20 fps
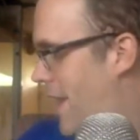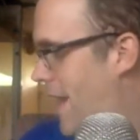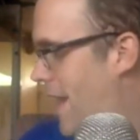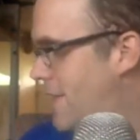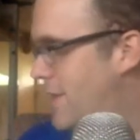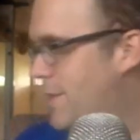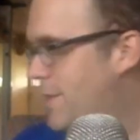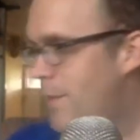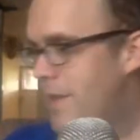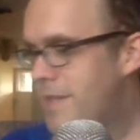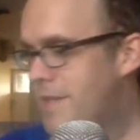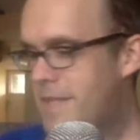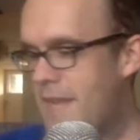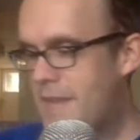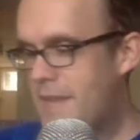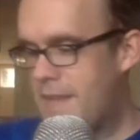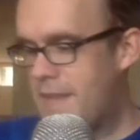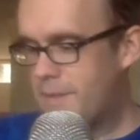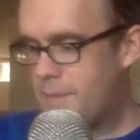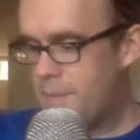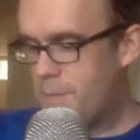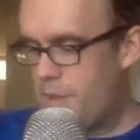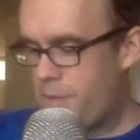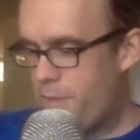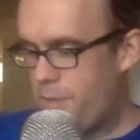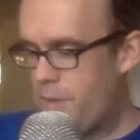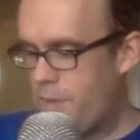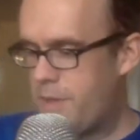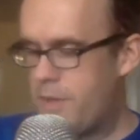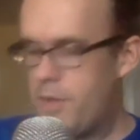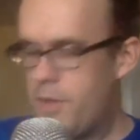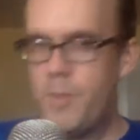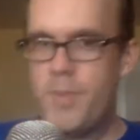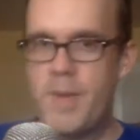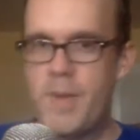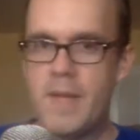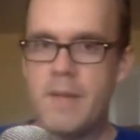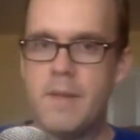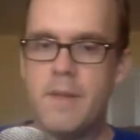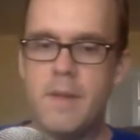I just want to say that. So I'm going to throw a cube
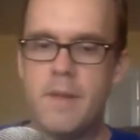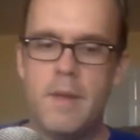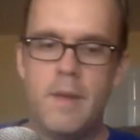in